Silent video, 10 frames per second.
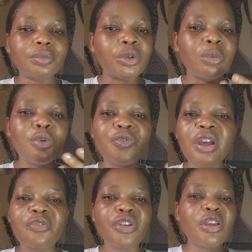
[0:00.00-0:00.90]
remove
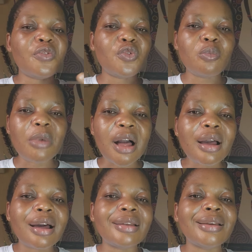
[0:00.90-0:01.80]
every evil
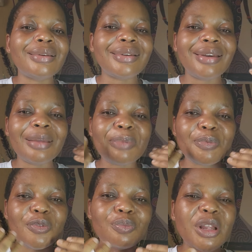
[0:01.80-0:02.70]
mark and let
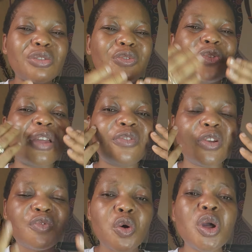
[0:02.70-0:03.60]
people let you find
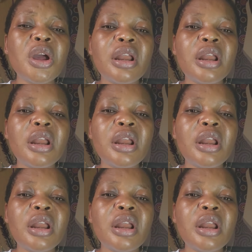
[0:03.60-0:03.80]
favor.